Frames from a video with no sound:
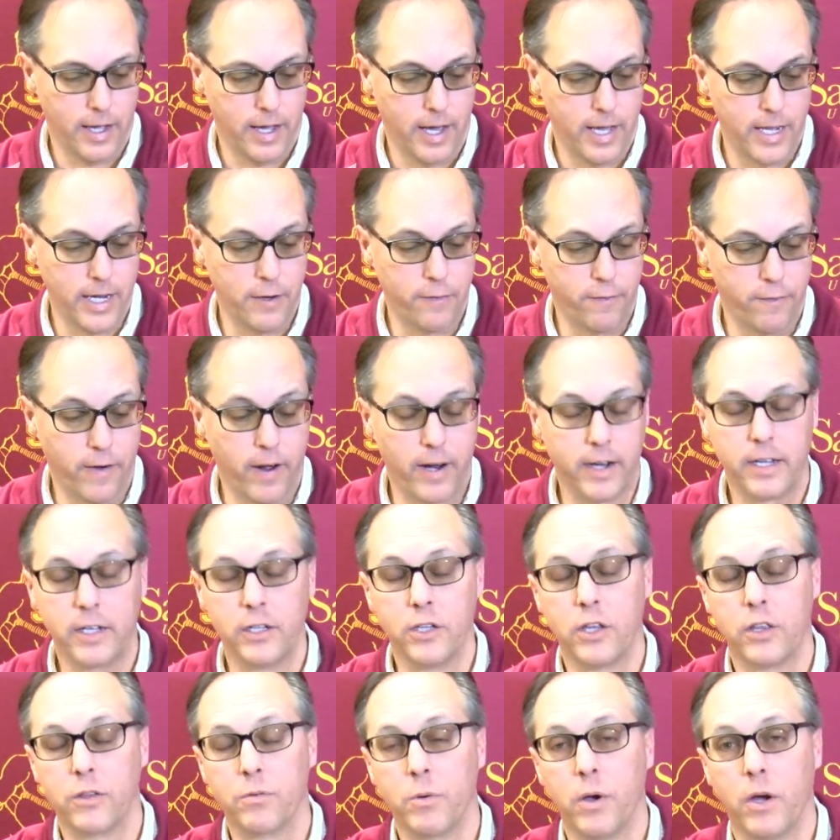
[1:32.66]
And then finally
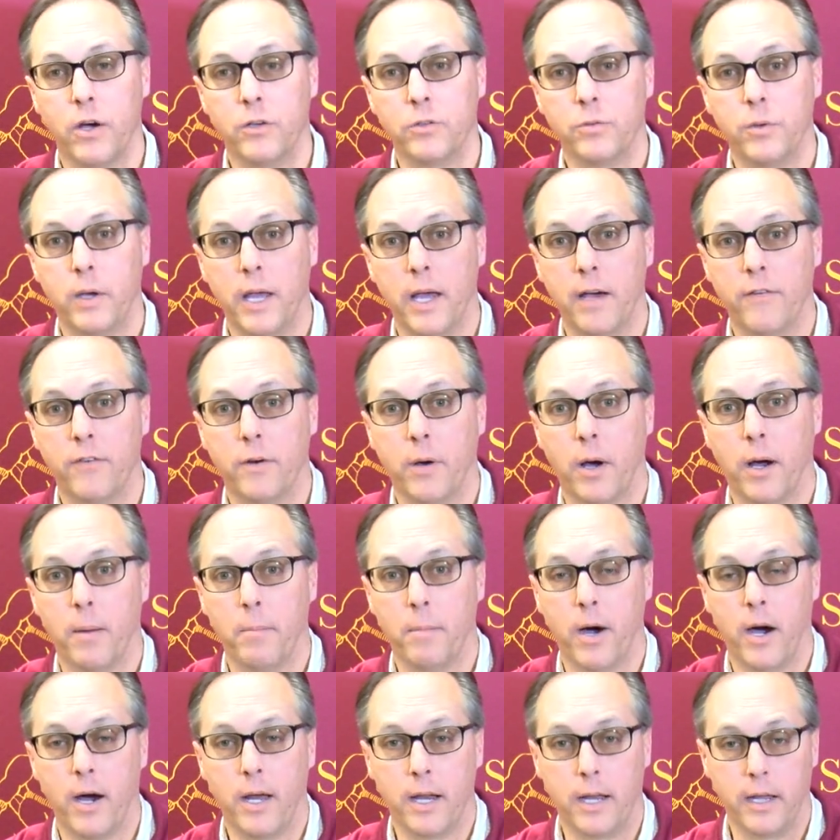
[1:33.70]
in the throws, we have
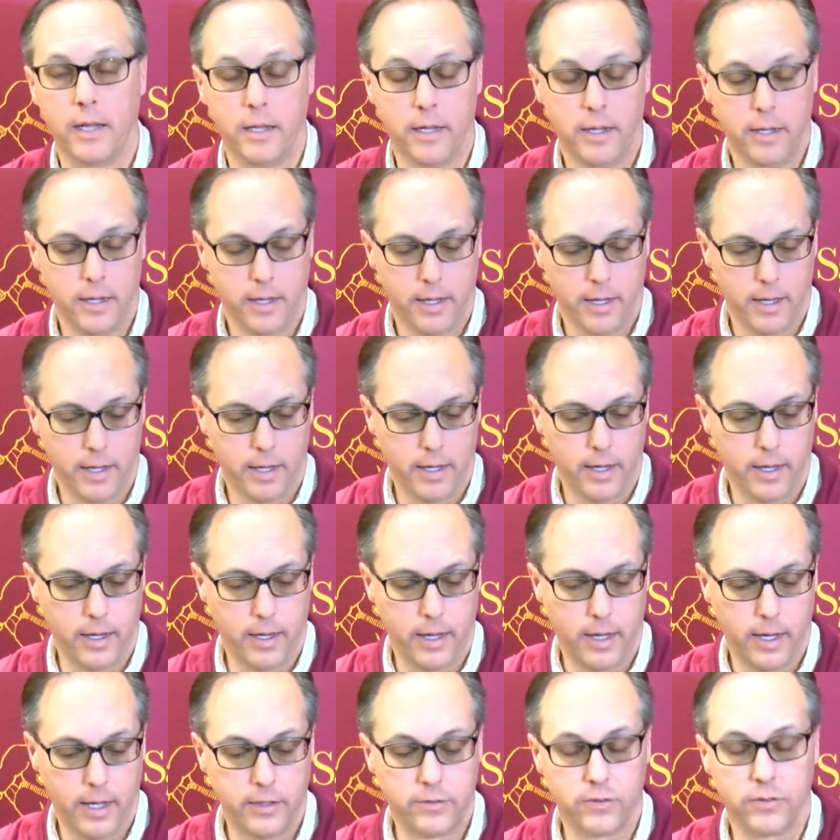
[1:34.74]
Amani
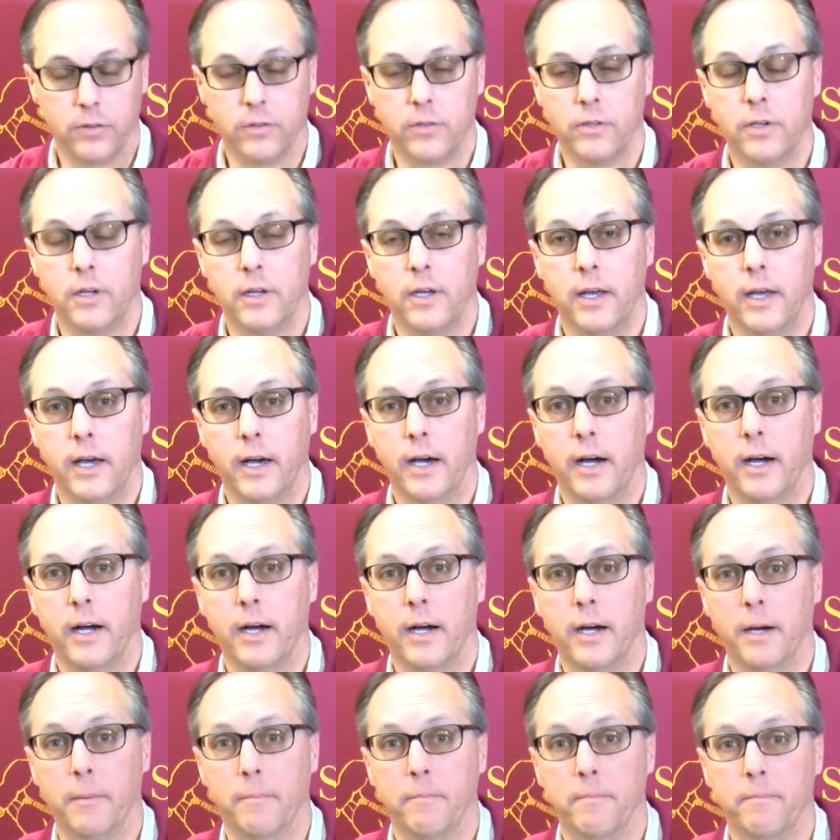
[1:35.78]
Hessel.
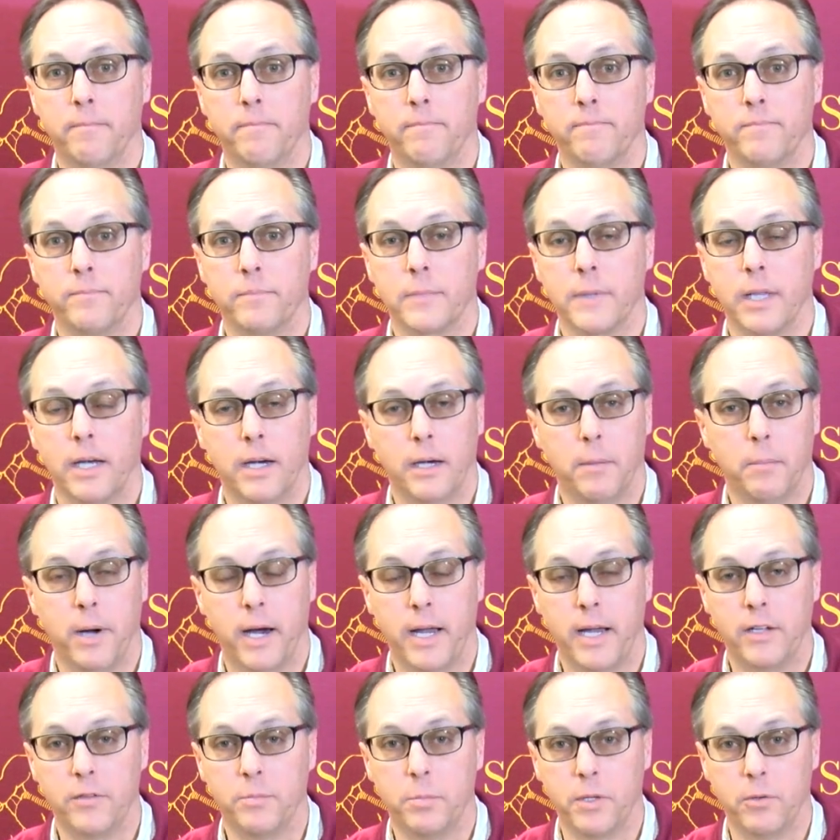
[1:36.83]
Um,
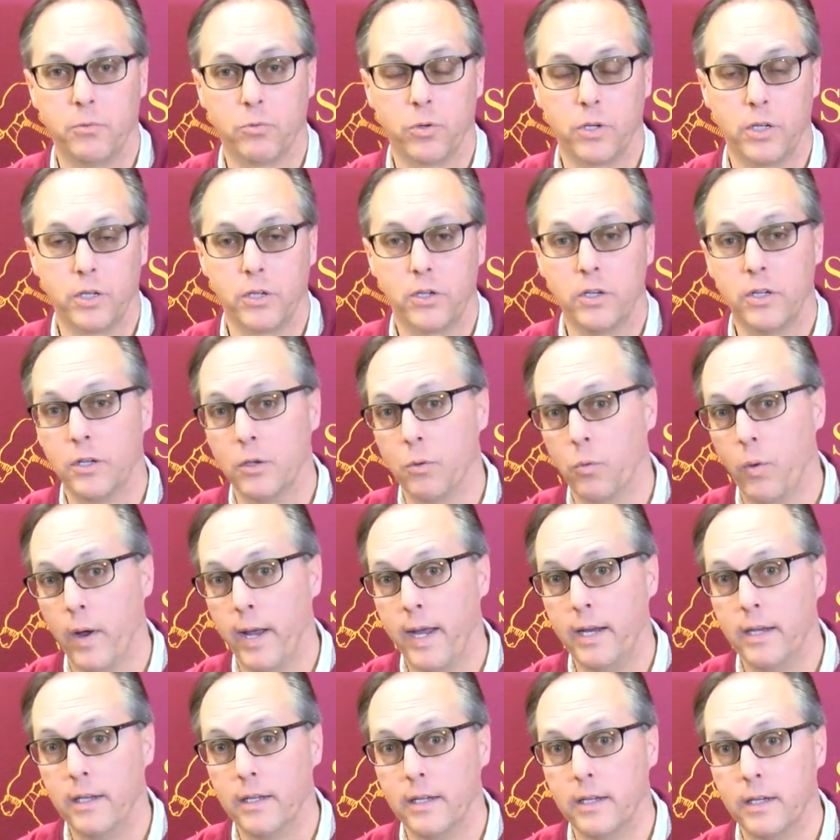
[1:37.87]
Amani's been really good in the
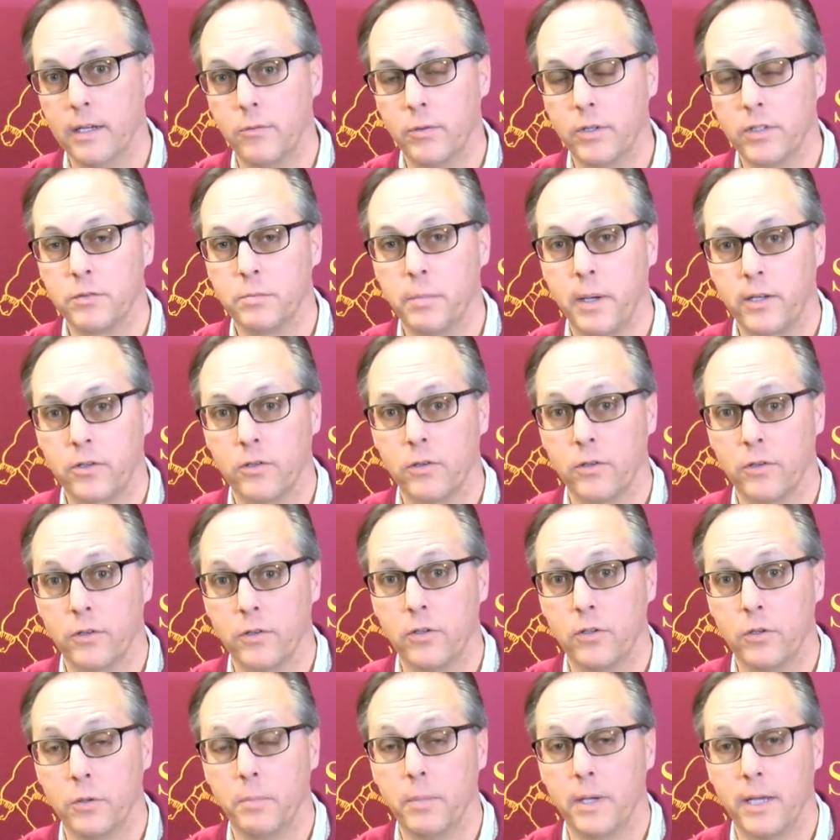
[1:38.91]
weight, and I would expect her
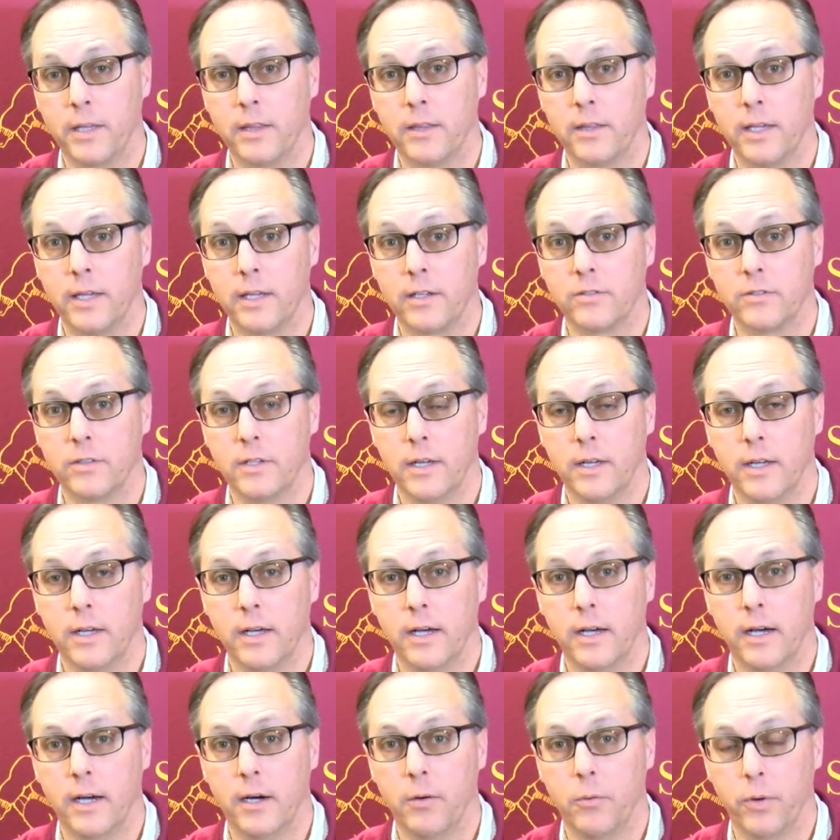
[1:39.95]
to do big things
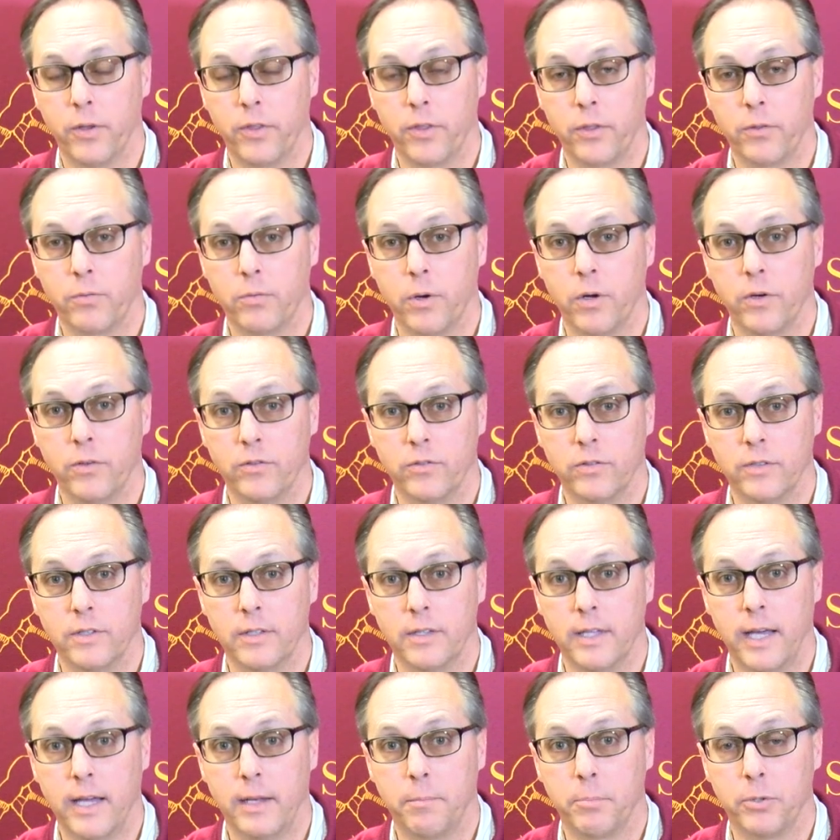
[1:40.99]
uh, with the throws
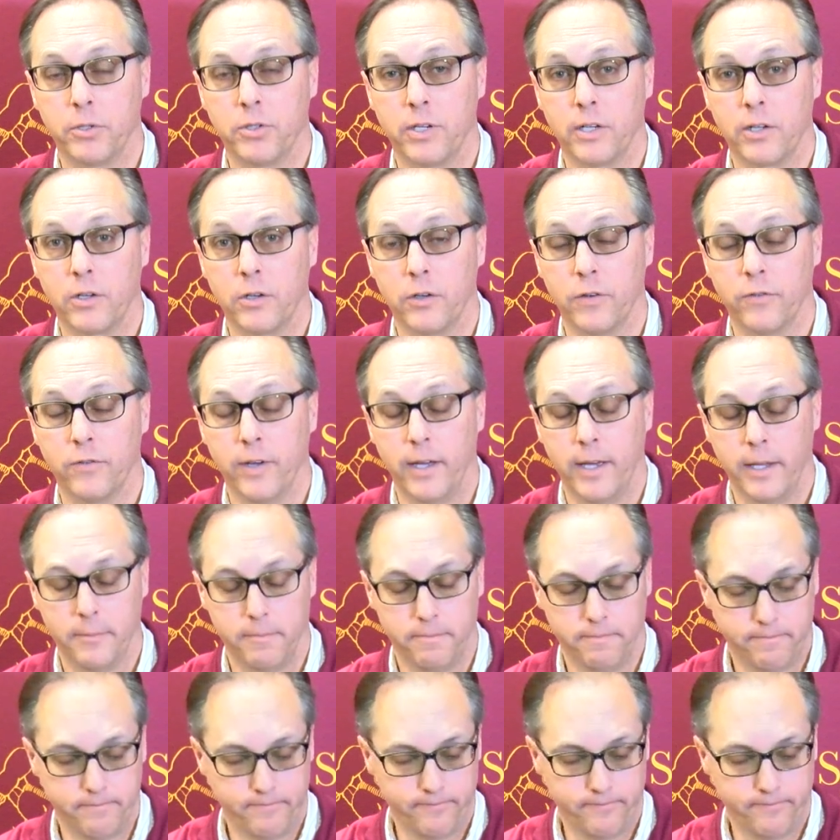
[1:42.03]
in that particular event.